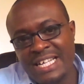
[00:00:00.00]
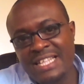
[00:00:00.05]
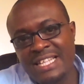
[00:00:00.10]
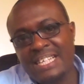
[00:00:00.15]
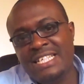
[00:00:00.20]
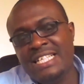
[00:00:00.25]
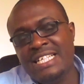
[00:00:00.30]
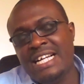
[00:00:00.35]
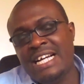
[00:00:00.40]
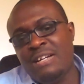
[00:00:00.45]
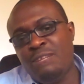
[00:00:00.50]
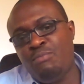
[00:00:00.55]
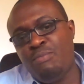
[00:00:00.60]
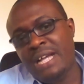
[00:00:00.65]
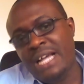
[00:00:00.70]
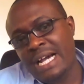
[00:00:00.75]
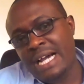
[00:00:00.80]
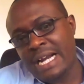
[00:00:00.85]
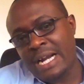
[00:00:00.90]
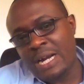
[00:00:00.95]
that he can
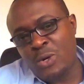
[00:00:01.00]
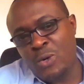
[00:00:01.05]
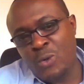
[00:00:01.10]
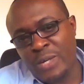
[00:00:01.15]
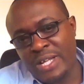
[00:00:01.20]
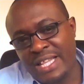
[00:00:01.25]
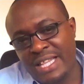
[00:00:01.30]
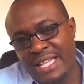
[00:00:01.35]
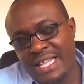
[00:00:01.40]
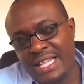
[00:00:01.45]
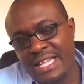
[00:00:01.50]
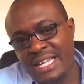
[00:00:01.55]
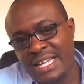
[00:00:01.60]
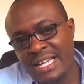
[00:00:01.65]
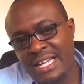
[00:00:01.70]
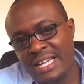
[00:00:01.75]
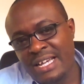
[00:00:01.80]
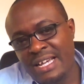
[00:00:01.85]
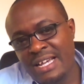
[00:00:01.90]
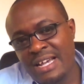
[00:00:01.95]
play around with.
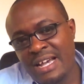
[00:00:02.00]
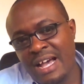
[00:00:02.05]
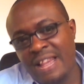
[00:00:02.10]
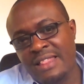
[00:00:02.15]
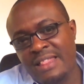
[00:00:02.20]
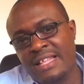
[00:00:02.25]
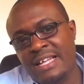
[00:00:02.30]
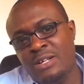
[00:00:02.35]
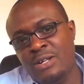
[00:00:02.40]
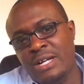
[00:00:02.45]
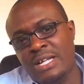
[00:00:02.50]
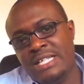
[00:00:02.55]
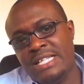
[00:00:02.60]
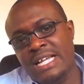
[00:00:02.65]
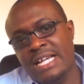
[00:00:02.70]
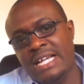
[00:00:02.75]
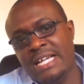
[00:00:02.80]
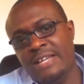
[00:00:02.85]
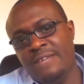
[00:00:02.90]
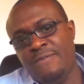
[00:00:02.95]
And then you are
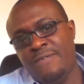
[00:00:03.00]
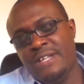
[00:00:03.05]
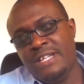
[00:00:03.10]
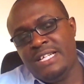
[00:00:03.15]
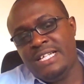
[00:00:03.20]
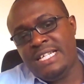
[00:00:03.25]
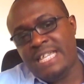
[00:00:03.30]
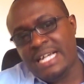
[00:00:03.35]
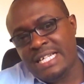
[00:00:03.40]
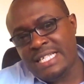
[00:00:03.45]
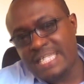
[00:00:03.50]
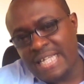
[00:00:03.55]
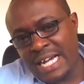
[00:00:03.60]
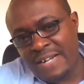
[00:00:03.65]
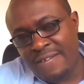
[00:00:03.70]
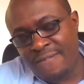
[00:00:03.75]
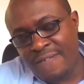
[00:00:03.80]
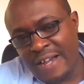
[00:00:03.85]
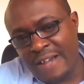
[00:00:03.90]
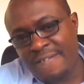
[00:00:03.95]
saying if you take
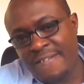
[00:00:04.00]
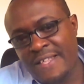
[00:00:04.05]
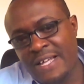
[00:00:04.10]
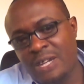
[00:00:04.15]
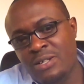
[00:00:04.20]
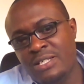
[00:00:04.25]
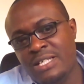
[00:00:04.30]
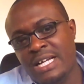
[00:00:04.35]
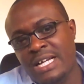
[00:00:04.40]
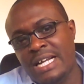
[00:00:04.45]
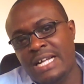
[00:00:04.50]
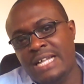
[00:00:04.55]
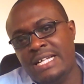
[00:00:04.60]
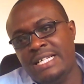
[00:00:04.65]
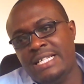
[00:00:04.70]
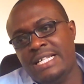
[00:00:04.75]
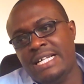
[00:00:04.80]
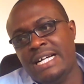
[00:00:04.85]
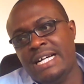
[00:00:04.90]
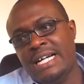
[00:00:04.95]
that 5,000
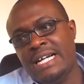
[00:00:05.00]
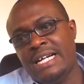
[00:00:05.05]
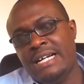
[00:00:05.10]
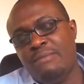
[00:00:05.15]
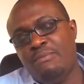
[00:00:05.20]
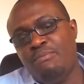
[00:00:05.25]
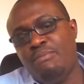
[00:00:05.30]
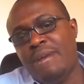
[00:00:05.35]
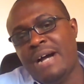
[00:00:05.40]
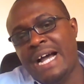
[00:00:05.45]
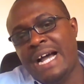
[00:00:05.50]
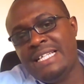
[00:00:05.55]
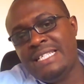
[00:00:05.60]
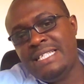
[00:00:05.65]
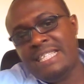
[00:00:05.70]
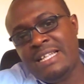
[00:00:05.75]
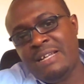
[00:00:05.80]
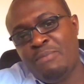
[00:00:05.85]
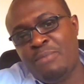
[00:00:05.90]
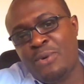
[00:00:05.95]
and buys
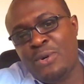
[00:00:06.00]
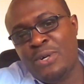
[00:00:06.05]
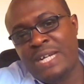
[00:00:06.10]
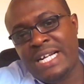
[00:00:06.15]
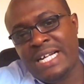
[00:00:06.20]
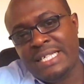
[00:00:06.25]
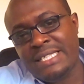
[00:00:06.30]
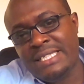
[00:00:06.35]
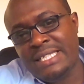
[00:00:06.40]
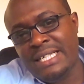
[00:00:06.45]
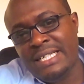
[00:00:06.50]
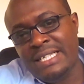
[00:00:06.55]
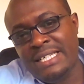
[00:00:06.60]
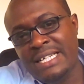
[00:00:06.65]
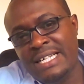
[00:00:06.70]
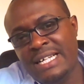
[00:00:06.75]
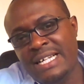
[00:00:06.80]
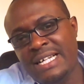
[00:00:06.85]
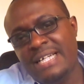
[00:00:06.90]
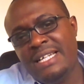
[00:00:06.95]
other products,
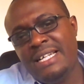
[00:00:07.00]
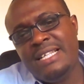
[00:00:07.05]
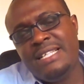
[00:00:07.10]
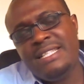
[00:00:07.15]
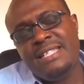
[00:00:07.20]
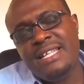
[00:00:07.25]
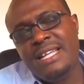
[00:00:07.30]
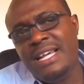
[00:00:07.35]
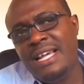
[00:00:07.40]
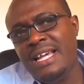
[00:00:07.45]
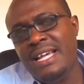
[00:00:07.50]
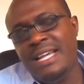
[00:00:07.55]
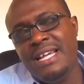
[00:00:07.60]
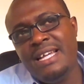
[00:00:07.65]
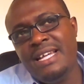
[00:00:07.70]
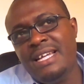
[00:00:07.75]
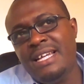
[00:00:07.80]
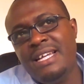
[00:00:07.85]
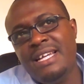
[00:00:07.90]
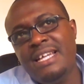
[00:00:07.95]
let's
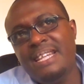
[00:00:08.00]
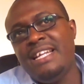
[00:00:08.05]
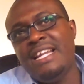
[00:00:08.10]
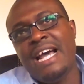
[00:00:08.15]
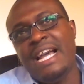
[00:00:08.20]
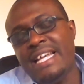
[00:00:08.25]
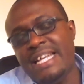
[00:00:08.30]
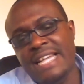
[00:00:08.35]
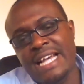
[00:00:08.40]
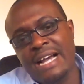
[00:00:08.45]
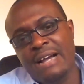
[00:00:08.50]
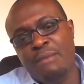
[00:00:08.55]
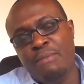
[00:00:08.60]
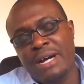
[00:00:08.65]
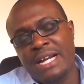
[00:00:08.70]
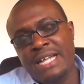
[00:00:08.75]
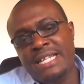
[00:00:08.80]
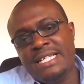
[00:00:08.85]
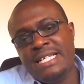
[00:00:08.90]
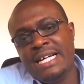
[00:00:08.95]
say in a year,
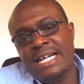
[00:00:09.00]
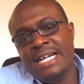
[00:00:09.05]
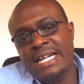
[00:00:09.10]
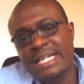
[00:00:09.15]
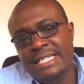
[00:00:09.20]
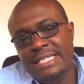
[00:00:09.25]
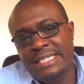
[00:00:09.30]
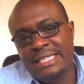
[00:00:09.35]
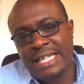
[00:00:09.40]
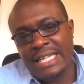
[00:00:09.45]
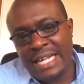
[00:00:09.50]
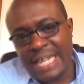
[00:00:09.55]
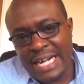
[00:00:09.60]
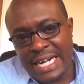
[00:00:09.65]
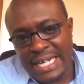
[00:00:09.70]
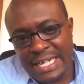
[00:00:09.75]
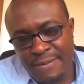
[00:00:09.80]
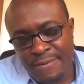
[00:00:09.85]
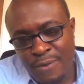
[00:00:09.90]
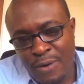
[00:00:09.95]
but
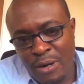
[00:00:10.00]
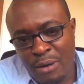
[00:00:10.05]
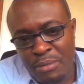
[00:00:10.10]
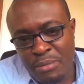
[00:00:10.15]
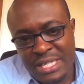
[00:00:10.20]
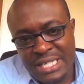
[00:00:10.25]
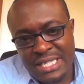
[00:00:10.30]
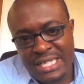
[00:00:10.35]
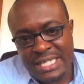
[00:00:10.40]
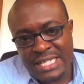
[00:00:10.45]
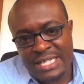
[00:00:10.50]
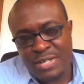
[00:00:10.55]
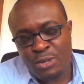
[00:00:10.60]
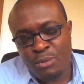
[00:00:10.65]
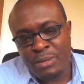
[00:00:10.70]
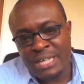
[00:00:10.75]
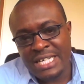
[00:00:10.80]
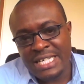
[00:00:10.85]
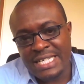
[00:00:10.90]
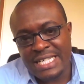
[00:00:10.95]
generally for a business,
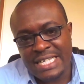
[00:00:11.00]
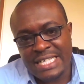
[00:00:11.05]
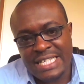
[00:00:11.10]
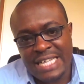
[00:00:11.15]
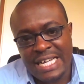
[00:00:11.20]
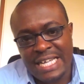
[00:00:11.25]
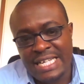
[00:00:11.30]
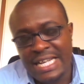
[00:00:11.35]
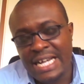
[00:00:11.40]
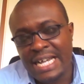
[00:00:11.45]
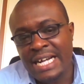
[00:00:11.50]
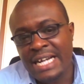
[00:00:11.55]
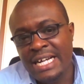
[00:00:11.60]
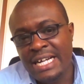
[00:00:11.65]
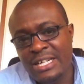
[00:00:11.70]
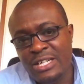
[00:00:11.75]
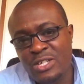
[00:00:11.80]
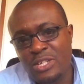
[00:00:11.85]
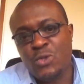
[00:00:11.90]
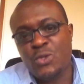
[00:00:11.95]
normally it takes a year
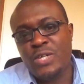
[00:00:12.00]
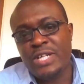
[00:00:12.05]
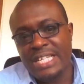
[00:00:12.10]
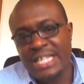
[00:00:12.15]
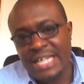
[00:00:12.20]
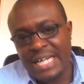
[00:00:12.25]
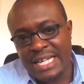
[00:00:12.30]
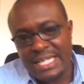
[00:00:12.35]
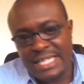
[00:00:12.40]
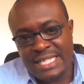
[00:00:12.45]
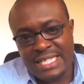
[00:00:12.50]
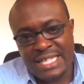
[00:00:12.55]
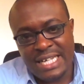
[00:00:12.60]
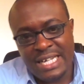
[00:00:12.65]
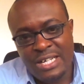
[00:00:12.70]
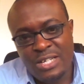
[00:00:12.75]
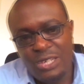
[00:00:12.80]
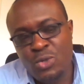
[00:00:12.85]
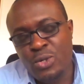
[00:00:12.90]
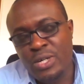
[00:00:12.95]
to 3 years
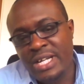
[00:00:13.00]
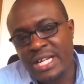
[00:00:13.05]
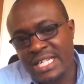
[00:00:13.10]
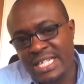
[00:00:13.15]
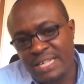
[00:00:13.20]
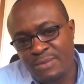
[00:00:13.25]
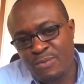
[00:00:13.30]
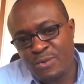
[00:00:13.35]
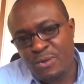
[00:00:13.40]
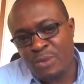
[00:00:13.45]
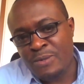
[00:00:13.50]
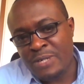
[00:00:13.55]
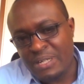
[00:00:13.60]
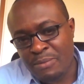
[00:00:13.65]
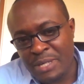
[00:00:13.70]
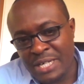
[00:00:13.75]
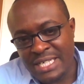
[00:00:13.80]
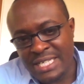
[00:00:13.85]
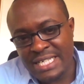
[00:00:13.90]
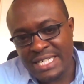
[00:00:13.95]
to get in
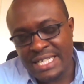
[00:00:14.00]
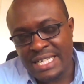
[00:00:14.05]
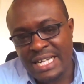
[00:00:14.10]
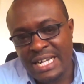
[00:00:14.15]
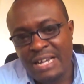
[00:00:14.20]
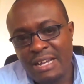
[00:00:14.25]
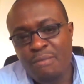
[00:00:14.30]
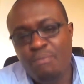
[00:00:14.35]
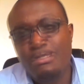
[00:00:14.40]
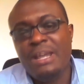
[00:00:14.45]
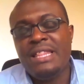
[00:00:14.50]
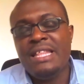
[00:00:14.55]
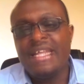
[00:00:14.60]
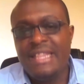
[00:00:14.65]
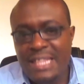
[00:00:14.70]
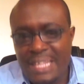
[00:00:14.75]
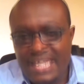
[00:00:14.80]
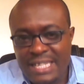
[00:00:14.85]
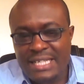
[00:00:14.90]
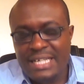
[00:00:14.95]
profitability. But
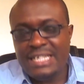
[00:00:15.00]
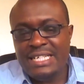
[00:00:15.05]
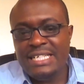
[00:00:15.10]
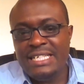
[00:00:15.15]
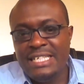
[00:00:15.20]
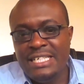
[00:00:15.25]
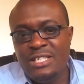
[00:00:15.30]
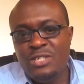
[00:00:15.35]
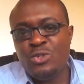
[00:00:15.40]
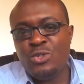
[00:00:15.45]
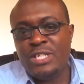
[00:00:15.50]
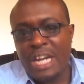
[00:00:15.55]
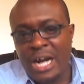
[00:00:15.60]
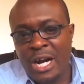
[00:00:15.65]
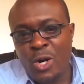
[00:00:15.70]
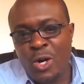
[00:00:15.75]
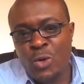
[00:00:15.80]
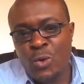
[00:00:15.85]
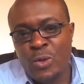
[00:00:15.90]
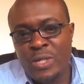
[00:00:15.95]
the thing that he needs to
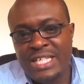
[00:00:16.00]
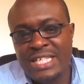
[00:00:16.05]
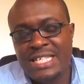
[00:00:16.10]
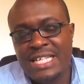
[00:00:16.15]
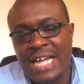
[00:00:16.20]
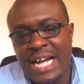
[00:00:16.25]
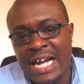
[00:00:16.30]
tackle with is